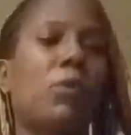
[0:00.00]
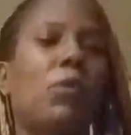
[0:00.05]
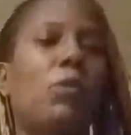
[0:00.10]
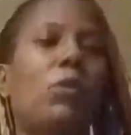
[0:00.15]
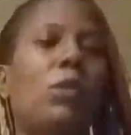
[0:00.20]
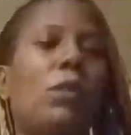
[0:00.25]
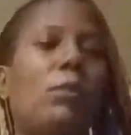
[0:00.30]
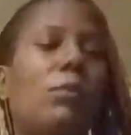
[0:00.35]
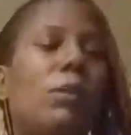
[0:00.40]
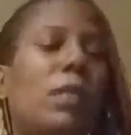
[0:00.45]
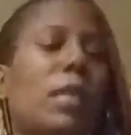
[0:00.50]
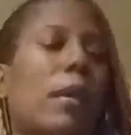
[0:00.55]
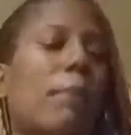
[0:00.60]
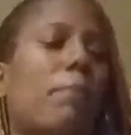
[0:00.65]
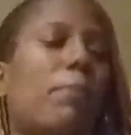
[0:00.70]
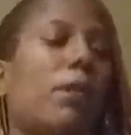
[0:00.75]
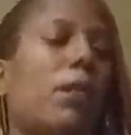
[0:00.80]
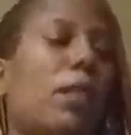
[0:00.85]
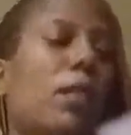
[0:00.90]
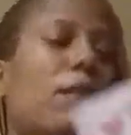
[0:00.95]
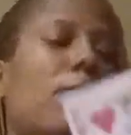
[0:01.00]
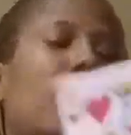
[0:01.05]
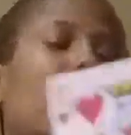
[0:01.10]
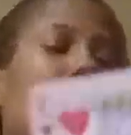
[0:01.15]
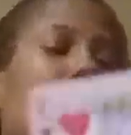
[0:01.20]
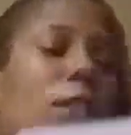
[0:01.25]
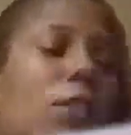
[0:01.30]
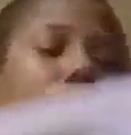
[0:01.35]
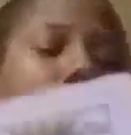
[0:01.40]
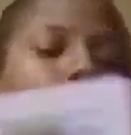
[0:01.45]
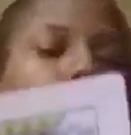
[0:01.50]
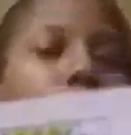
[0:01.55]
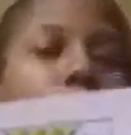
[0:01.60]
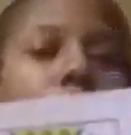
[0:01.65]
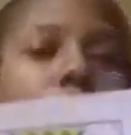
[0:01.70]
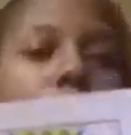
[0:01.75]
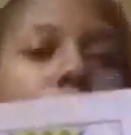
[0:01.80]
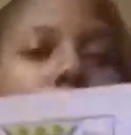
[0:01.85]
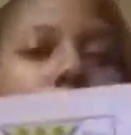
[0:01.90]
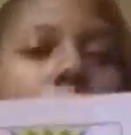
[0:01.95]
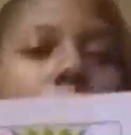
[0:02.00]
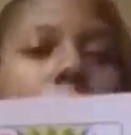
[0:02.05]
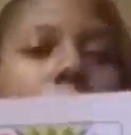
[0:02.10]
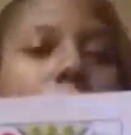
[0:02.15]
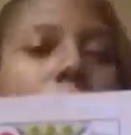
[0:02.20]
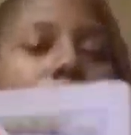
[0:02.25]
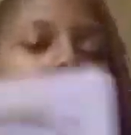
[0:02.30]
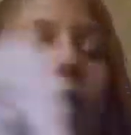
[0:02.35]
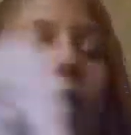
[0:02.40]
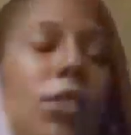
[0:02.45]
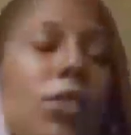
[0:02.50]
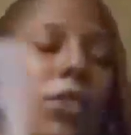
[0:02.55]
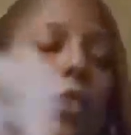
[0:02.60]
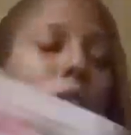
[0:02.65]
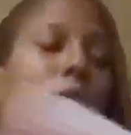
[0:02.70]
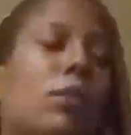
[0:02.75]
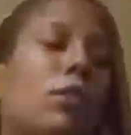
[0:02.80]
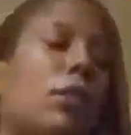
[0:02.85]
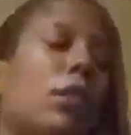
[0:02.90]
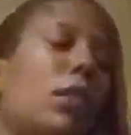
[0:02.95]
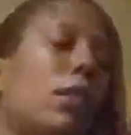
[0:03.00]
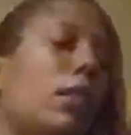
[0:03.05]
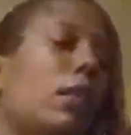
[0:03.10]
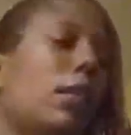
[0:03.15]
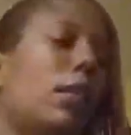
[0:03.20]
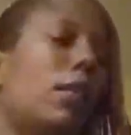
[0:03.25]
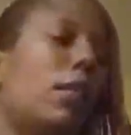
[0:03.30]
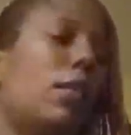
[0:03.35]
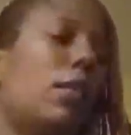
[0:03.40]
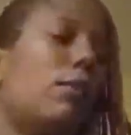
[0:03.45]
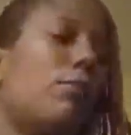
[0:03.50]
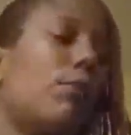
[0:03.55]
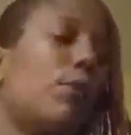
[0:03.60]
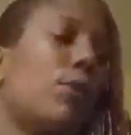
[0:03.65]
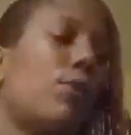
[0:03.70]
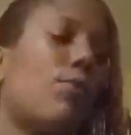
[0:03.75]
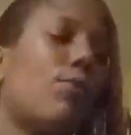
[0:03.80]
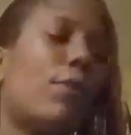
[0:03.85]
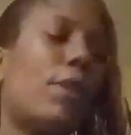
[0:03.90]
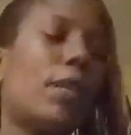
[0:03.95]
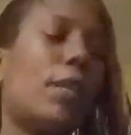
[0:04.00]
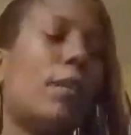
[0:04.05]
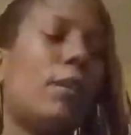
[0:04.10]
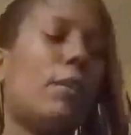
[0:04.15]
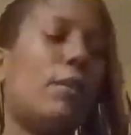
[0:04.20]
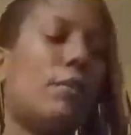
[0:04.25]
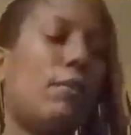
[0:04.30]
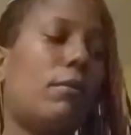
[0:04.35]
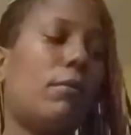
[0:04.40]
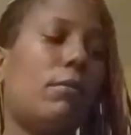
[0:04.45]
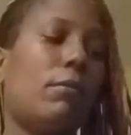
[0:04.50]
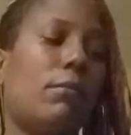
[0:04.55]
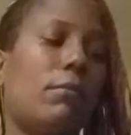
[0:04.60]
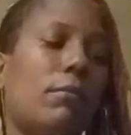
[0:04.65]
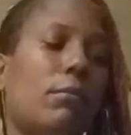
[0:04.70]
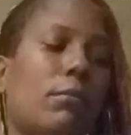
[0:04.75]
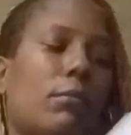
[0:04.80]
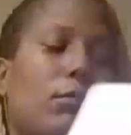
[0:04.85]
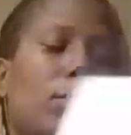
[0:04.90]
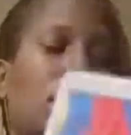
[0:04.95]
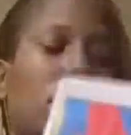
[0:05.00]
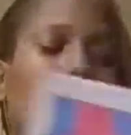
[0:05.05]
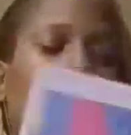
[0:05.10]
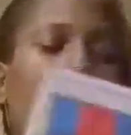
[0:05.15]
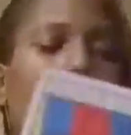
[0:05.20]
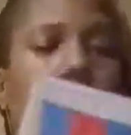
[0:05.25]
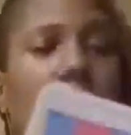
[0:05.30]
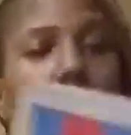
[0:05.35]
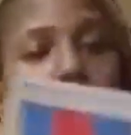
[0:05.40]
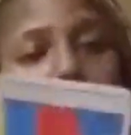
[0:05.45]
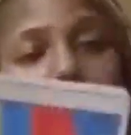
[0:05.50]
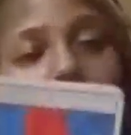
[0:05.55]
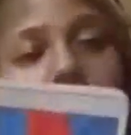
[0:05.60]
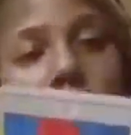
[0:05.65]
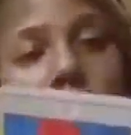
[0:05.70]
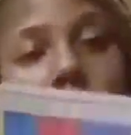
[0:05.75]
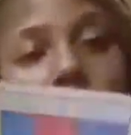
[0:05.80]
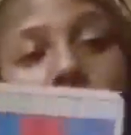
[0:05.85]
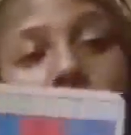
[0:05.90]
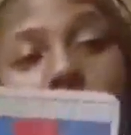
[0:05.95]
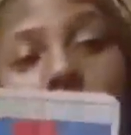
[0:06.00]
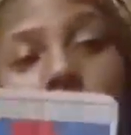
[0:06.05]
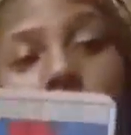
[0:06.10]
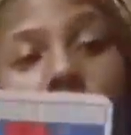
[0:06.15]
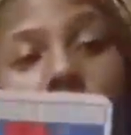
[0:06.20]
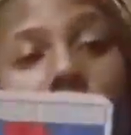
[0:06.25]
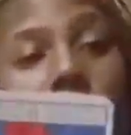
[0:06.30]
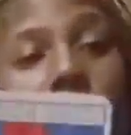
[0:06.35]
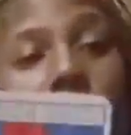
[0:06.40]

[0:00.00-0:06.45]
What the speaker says: You see what type of love it is. You go in the wrong direction and then regret something over there on